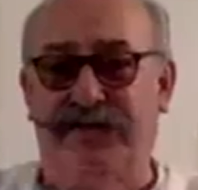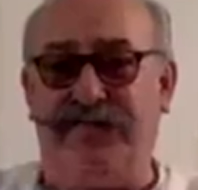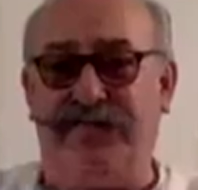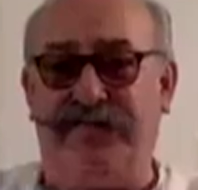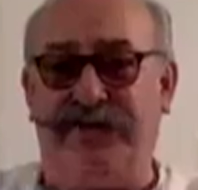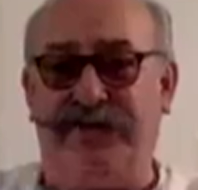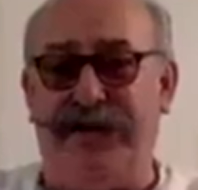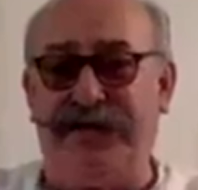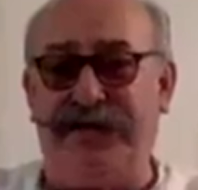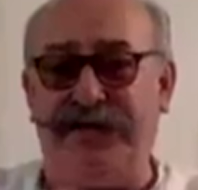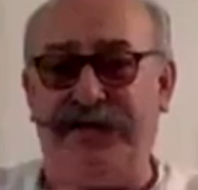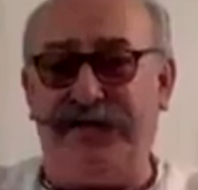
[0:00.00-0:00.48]

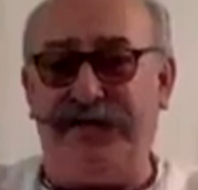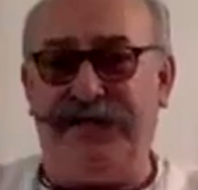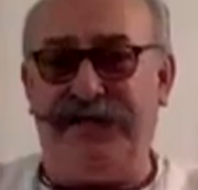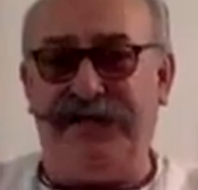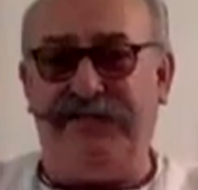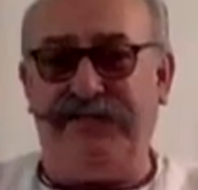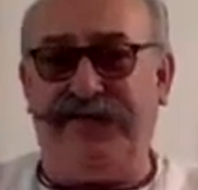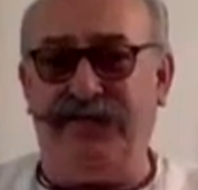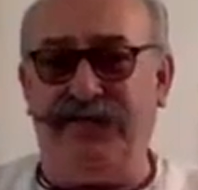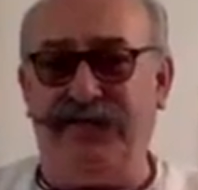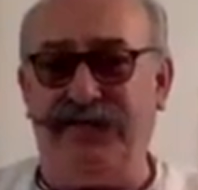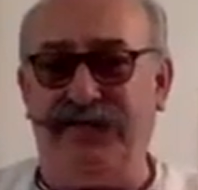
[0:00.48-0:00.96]
practicing
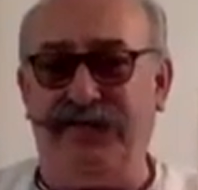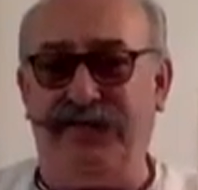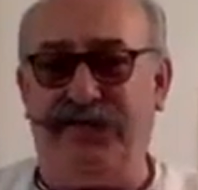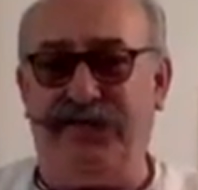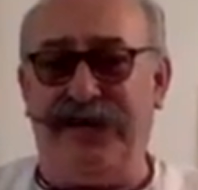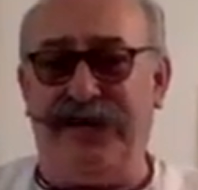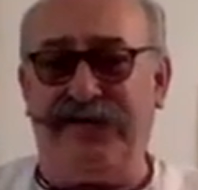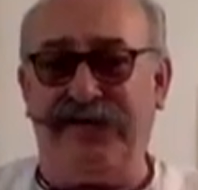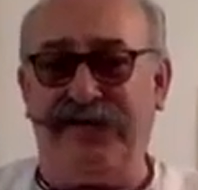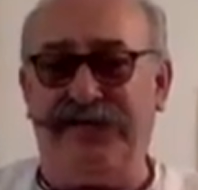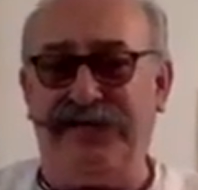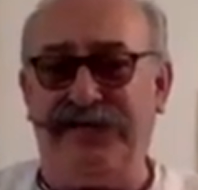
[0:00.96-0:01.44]
devotional
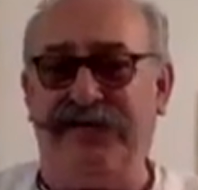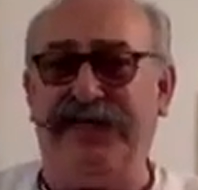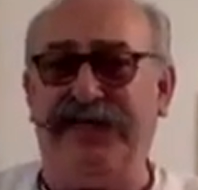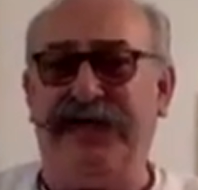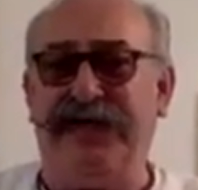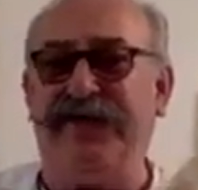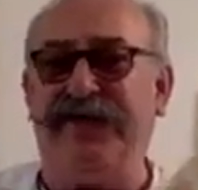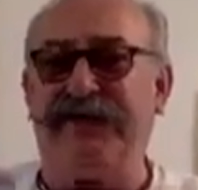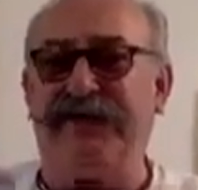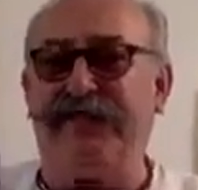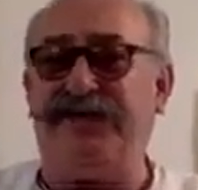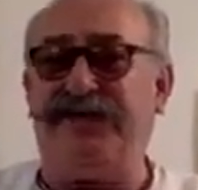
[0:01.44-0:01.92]
practices
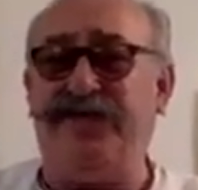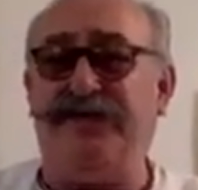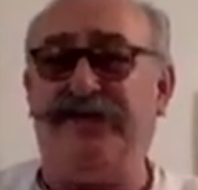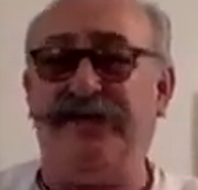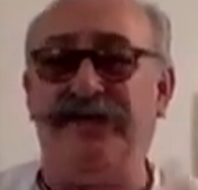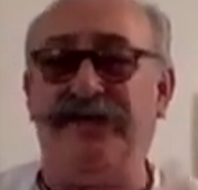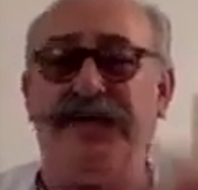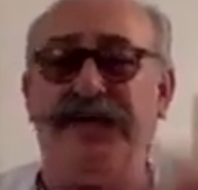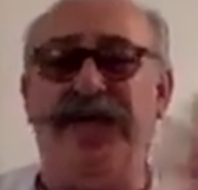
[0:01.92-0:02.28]
and service.